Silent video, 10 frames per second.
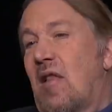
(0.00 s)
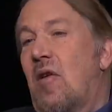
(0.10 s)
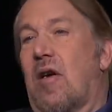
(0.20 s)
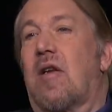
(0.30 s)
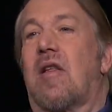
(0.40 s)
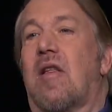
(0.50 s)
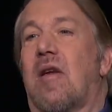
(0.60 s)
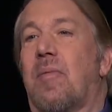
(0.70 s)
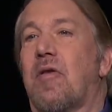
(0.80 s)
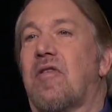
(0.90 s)
Look,
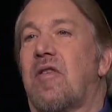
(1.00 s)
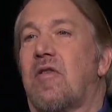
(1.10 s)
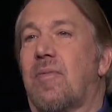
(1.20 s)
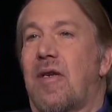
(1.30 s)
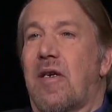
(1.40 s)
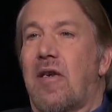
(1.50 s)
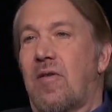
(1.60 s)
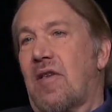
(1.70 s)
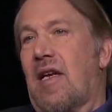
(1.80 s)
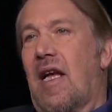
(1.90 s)
the person who's been
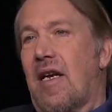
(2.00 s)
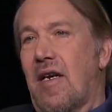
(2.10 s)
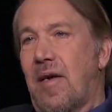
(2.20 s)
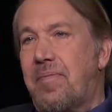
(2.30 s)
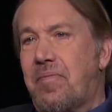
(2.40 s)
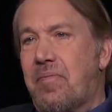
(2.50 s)
accused in Canada